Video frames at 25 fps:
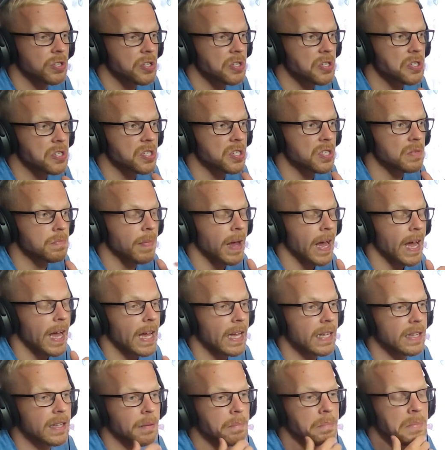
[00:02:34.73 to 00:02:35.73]
This is
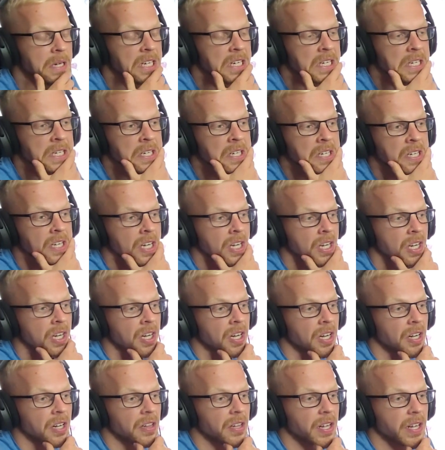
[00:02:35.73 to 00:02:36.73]
mad. I mean,
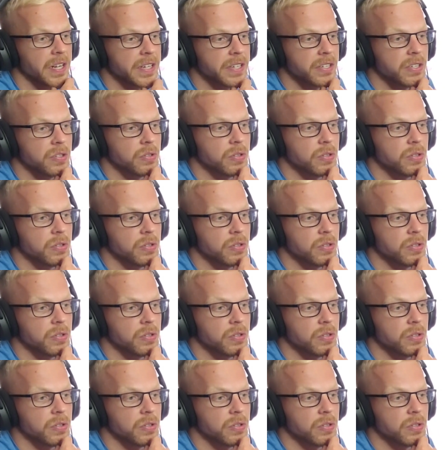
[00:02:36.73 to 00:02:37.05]
like